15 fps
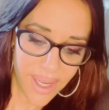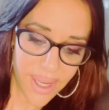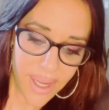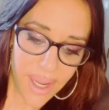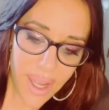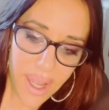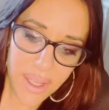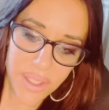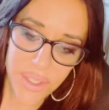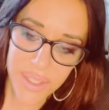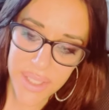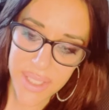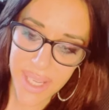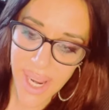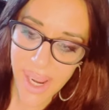
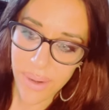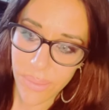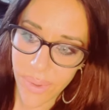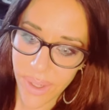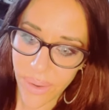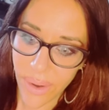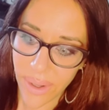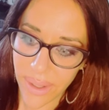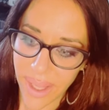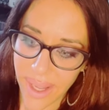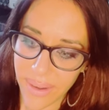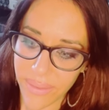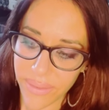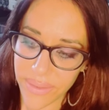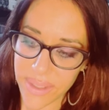understand we all
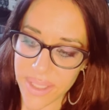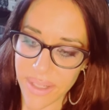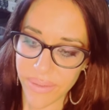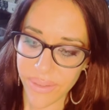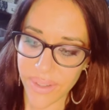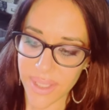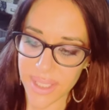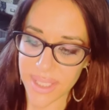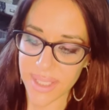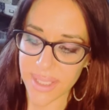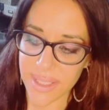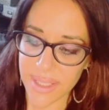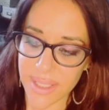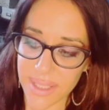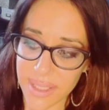have
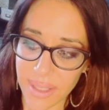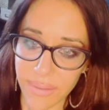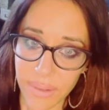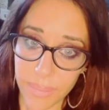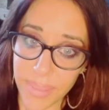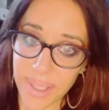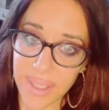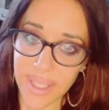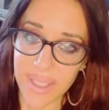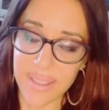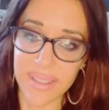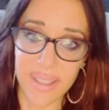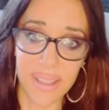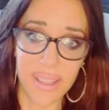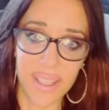differences of
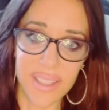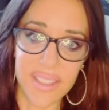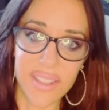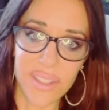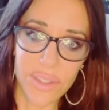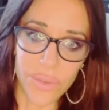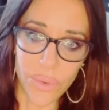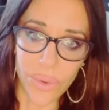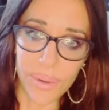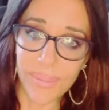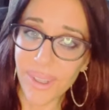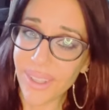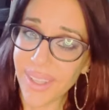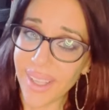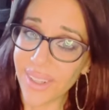opinions, and that's normal and